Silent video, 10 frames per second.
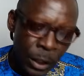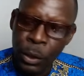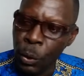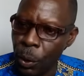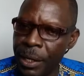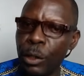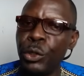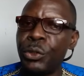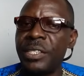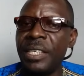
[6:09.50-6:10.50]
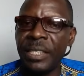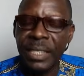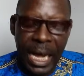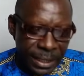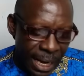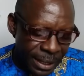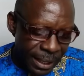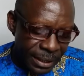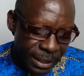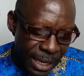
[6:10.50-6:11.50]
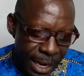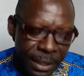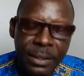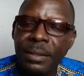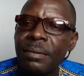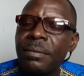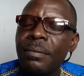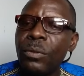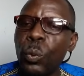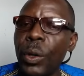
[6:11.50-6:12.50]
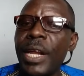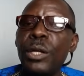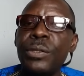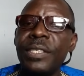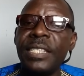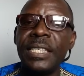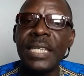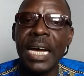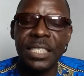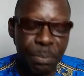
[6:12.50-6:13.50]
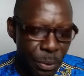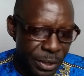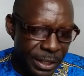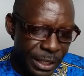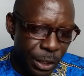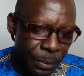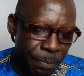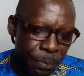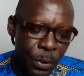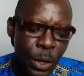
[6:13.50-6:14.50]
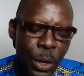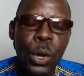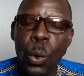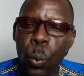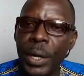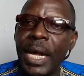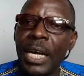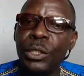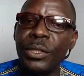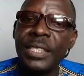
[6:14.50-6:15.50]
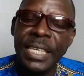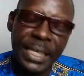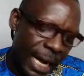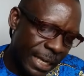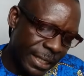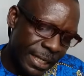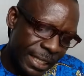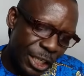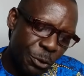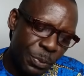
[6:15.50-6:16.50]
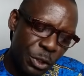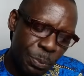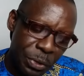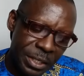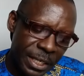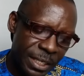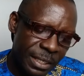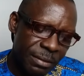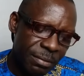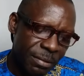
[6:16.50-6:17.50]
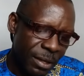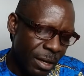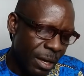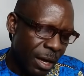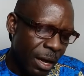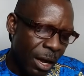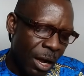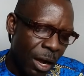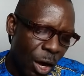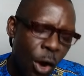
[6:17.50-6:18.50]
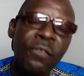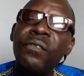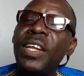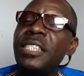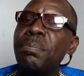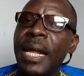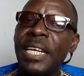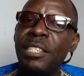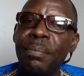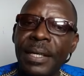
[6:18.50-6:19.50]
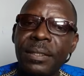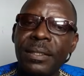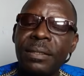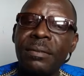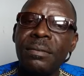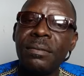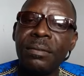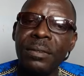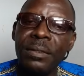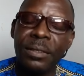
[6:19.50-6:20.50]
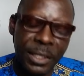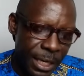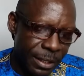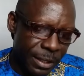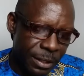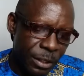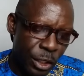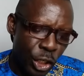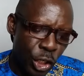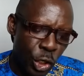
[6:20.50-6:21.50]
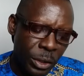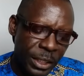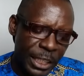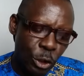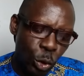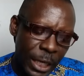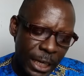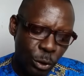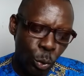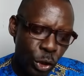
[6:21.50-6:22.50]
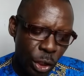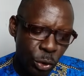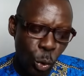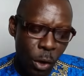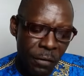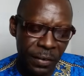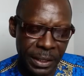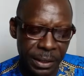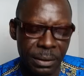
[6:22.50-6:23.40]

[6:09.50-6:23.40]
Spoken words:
Whether you see it as handling styles, whether you see it as a procedure, whether you see it as a dispute processing, conflict management seeks not the total solution to conflict